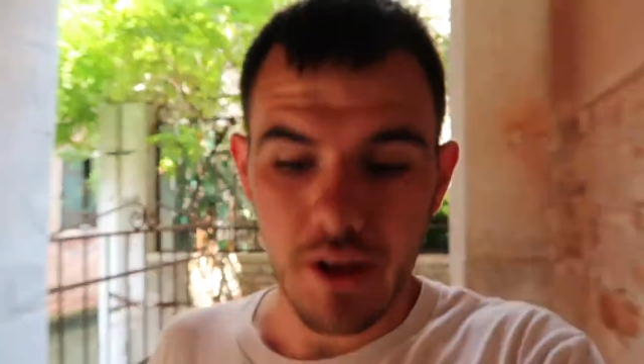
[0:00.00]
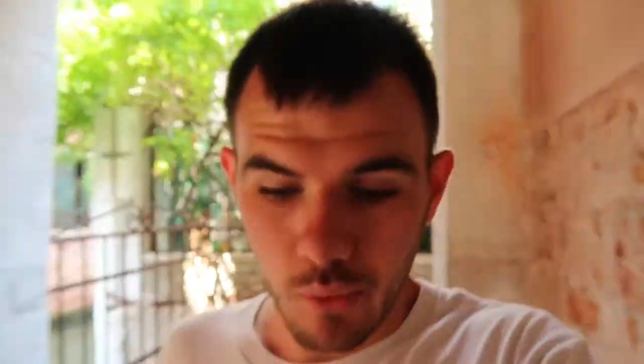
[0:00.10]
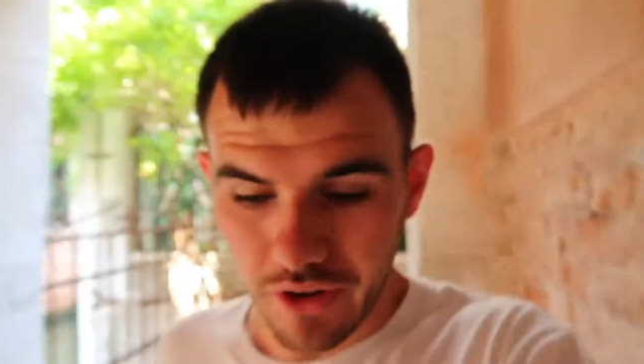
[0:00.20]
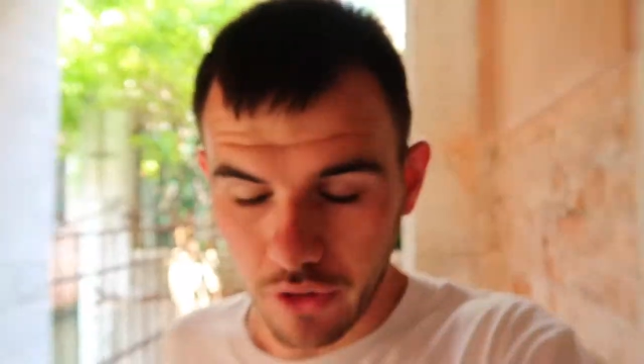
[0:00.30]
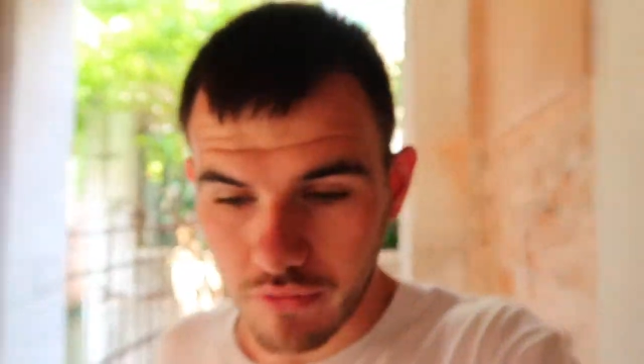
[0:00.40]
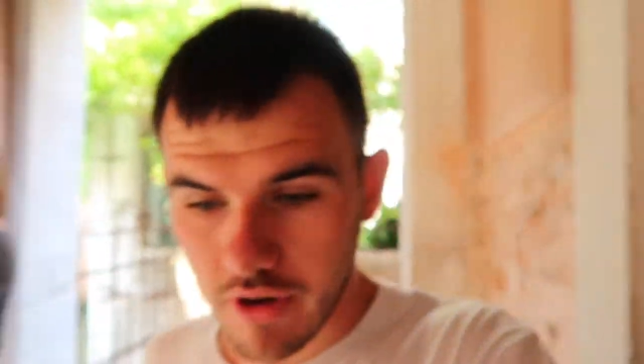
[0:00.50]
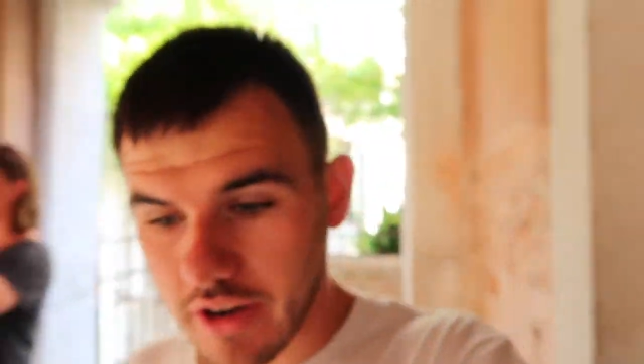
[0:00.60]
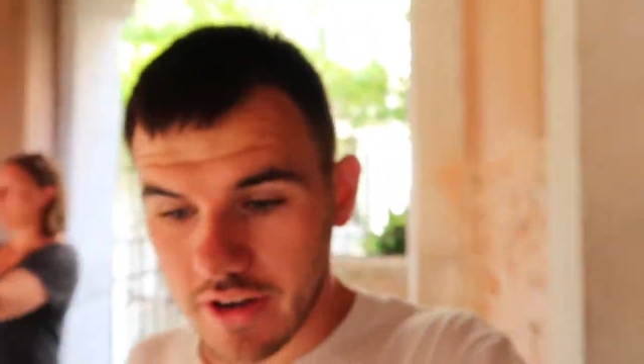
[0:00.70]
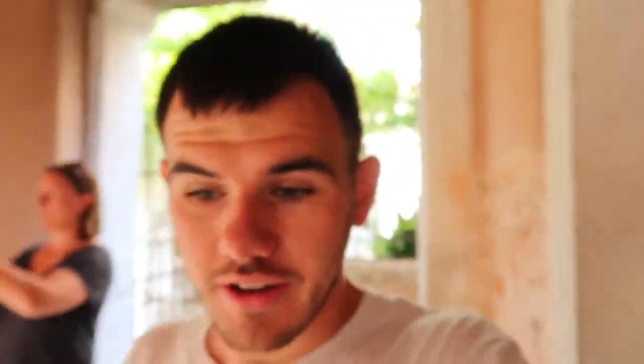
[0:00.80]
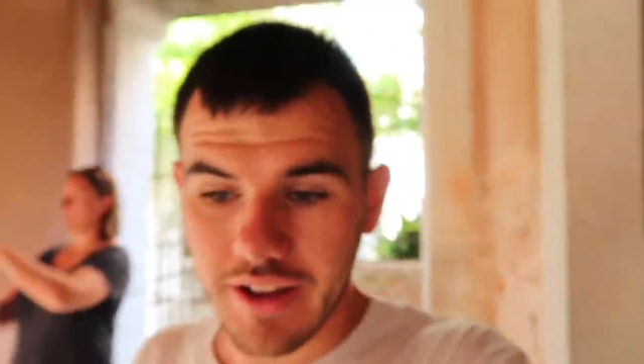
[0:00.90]
went on the
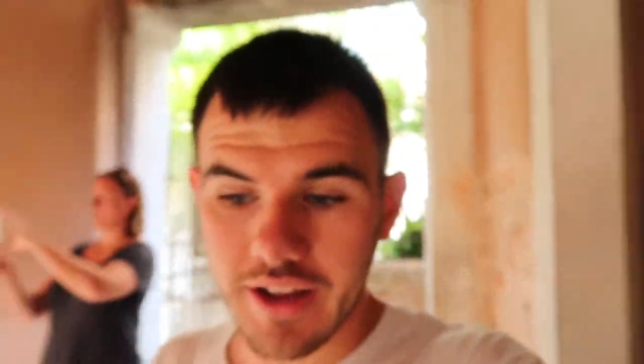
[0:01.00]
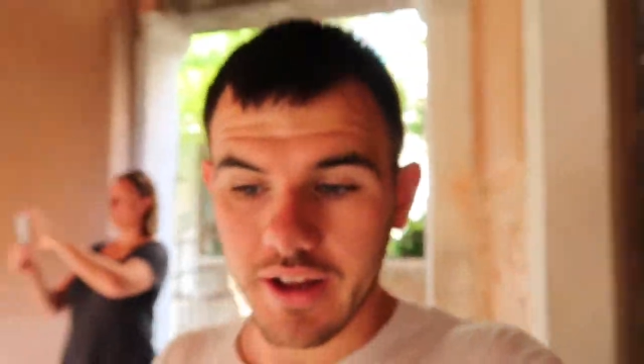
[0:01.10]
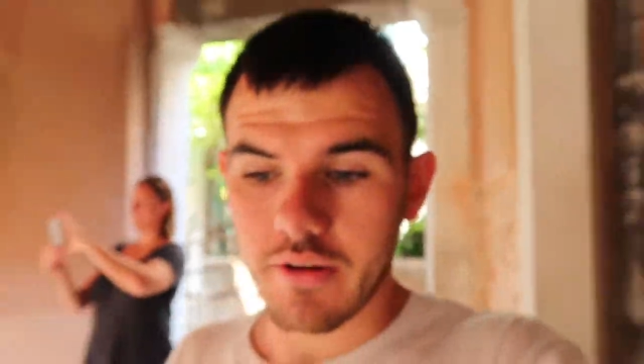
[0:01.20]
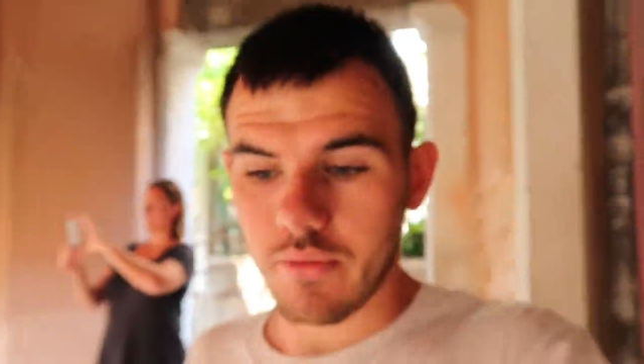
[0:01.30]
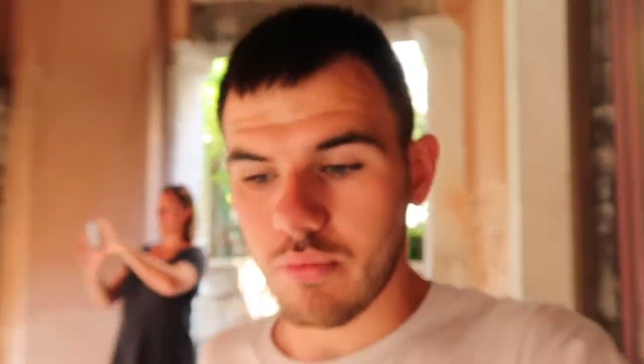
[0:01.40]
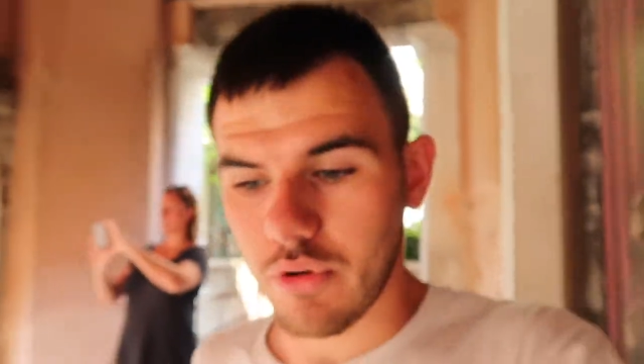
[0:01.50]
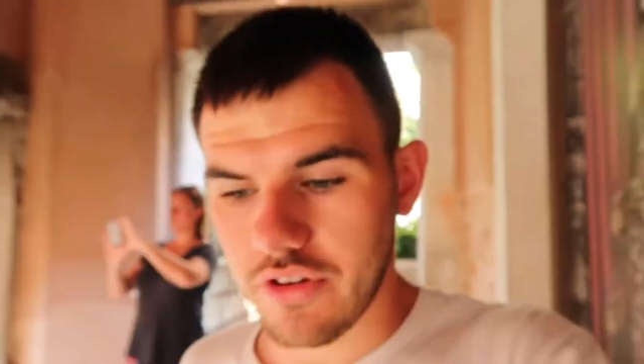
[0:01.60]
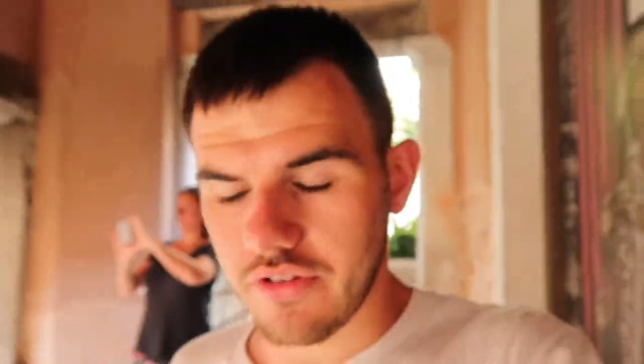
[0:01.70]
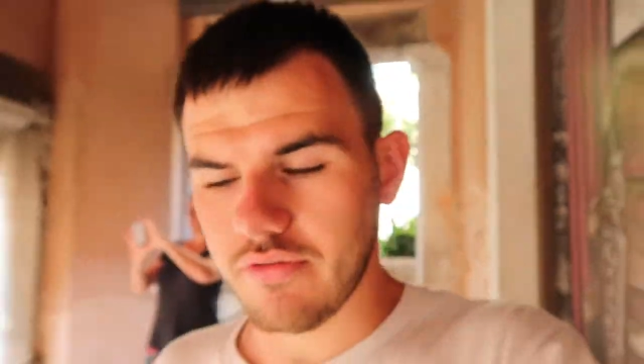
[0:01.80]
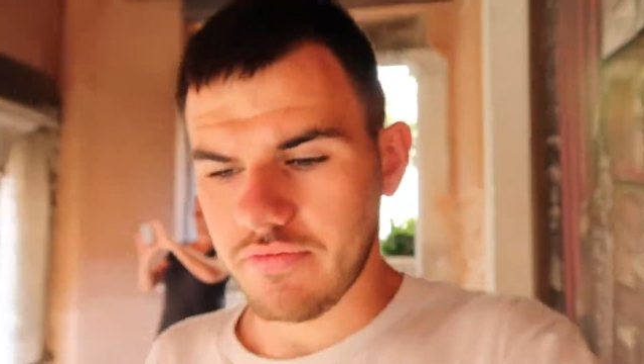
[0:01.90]
run and
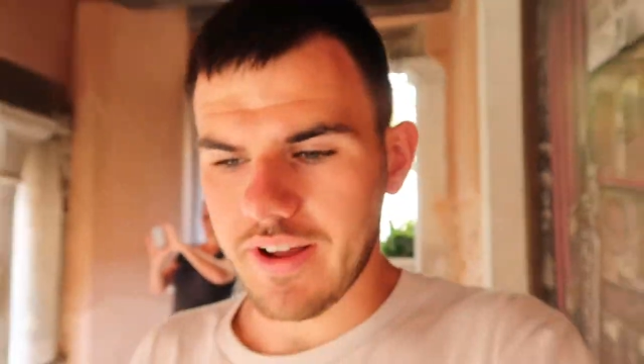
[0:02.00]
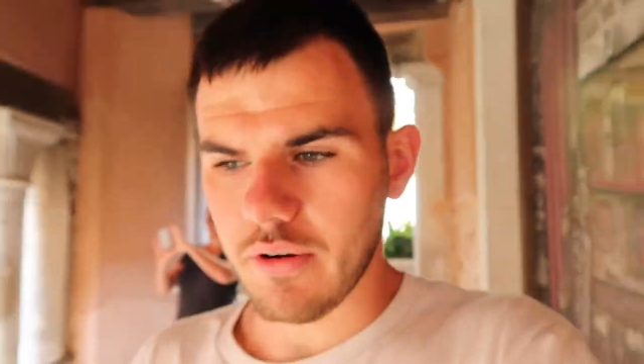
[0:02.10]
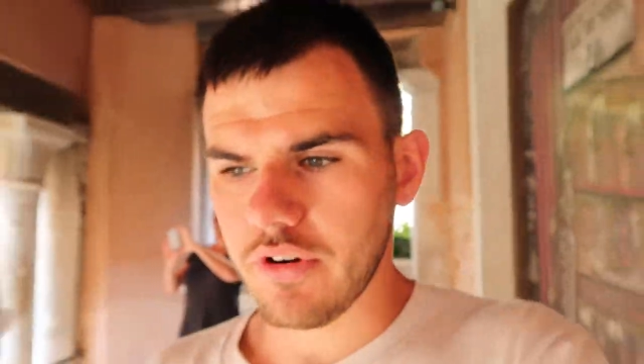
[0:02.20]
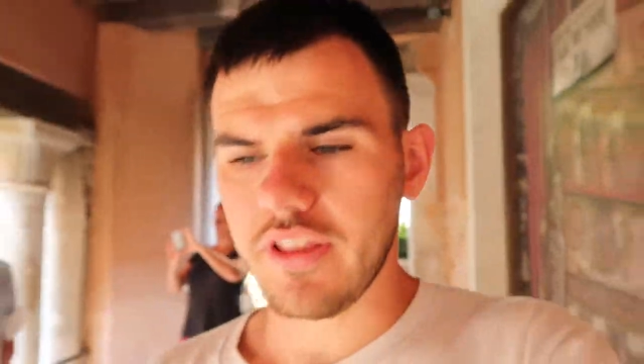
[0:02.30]
was found